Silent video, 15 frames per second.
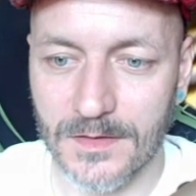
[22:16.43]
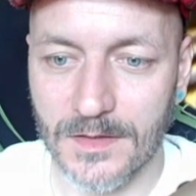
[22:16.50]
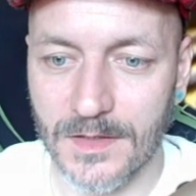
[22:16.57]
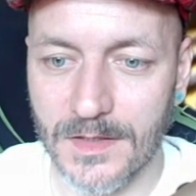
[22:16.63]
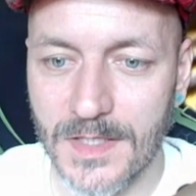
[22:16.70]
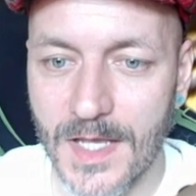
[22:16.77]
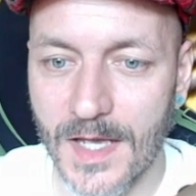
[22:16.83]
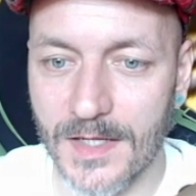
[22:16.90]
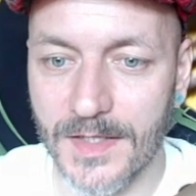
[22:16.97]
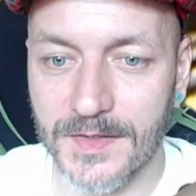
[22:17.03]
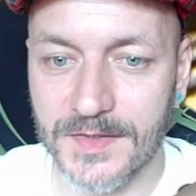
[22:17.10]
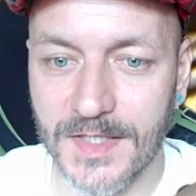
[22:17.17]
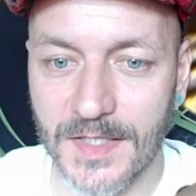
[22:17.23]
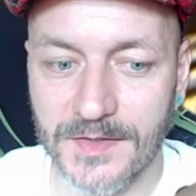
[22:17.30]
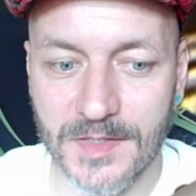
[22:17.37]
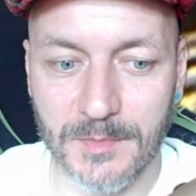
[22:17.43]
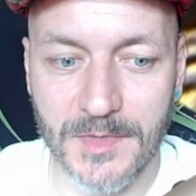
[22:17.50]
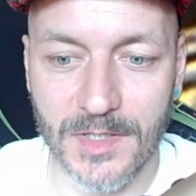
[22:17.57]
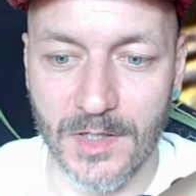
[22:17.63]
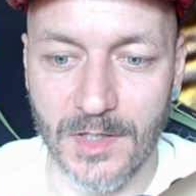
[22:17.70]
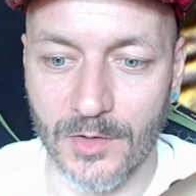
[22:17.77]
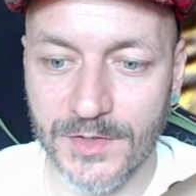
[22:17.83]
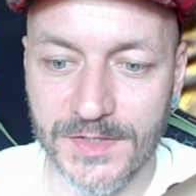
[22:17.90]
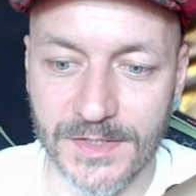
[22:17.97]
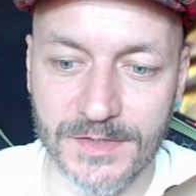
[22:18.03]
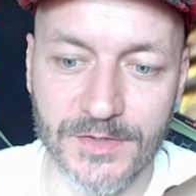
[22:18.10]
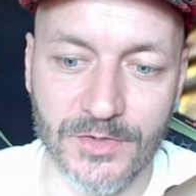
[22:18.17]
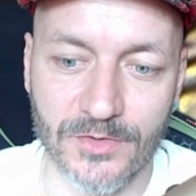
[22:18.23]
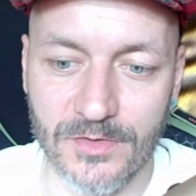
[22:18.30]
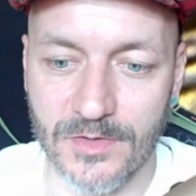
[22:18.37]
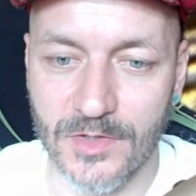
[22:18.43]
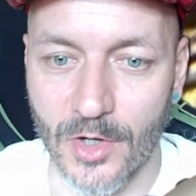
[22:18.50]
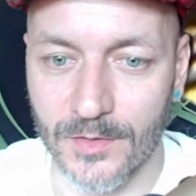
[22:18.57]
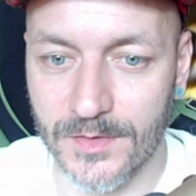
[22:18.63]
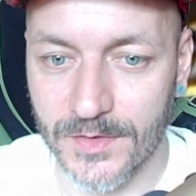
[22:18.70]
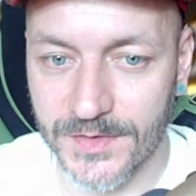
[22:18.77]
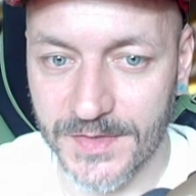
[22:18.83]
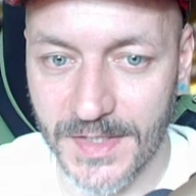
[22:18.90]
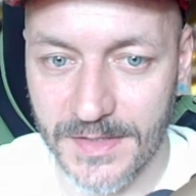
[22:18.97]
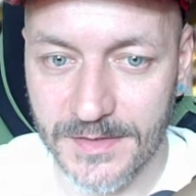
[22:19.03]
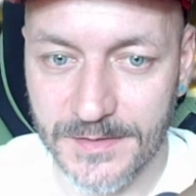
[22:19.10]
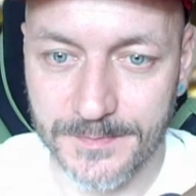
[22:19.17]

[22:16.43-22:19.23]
Yeah, let's get some closer to Condorcet.